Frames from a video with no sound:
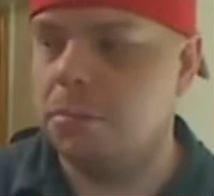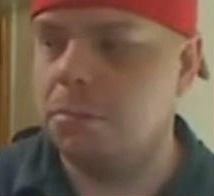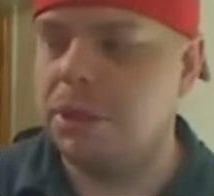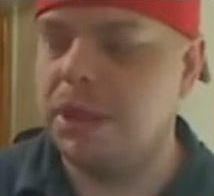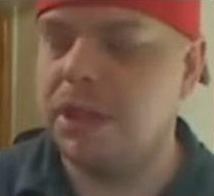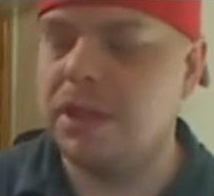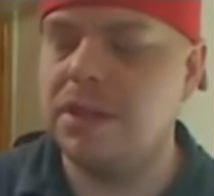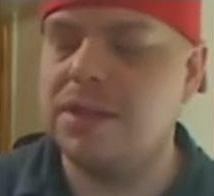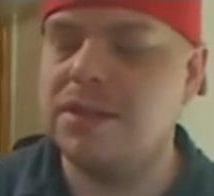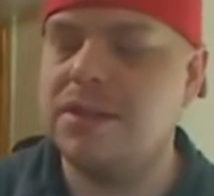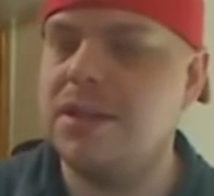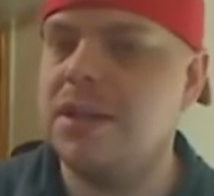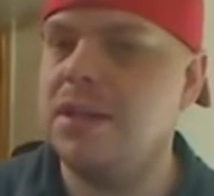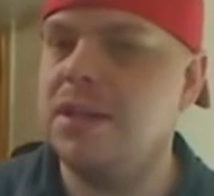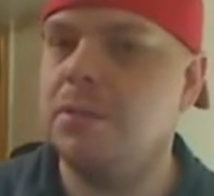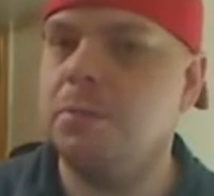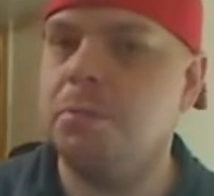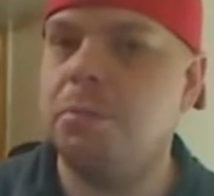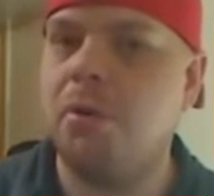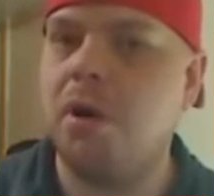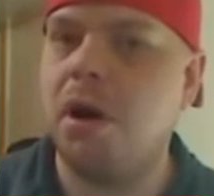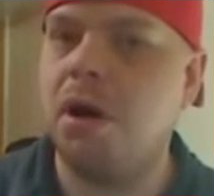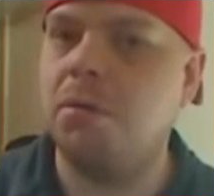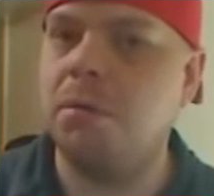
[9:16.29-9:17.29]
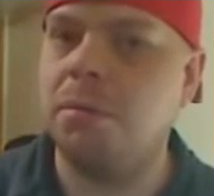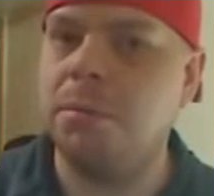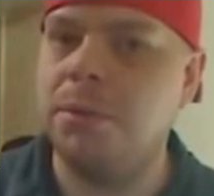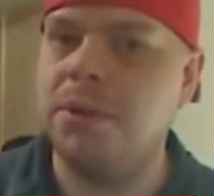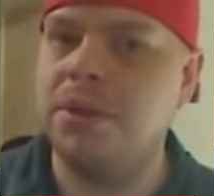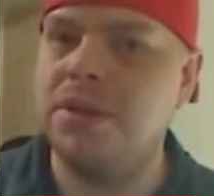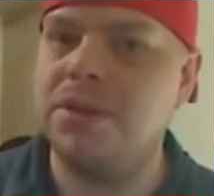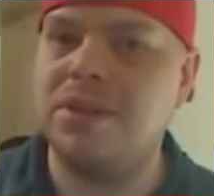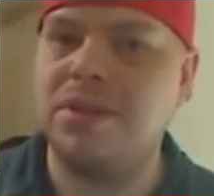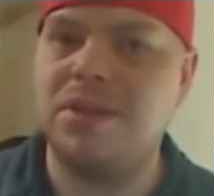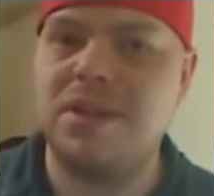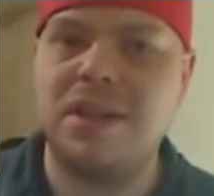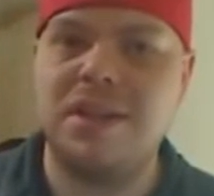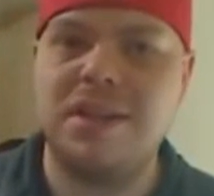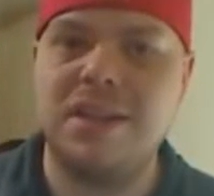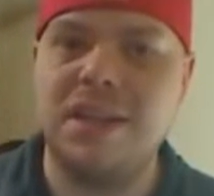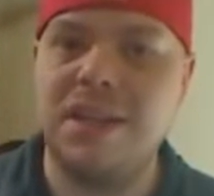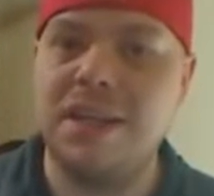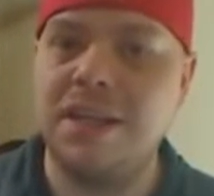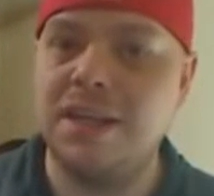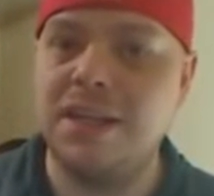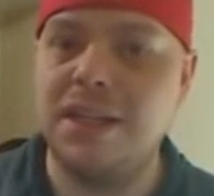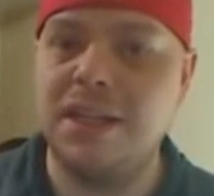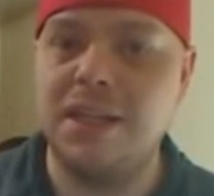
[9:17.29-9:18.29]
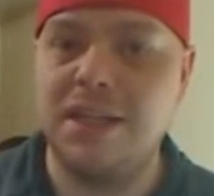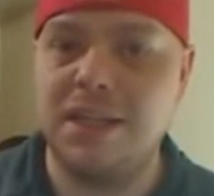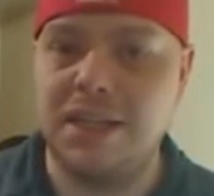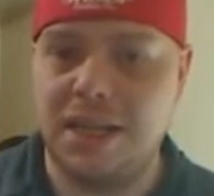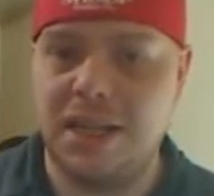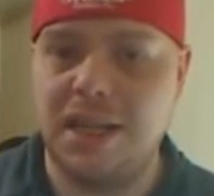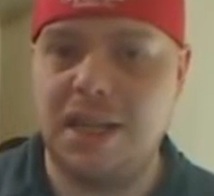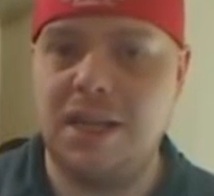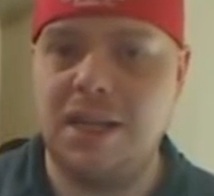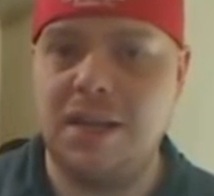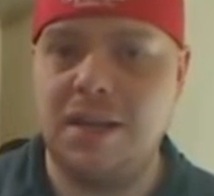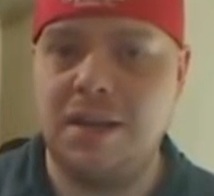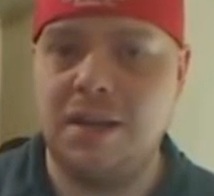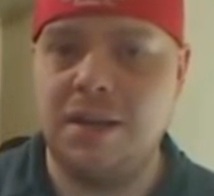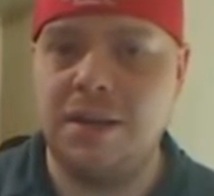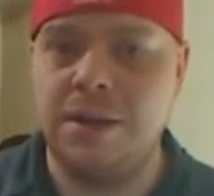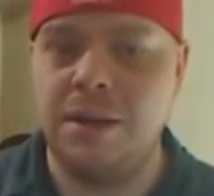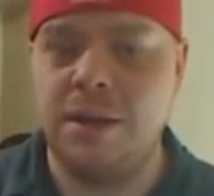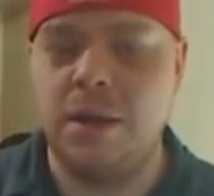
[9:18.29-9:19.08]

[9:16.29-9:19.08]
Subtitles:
Because see, the problem is at the end of the day,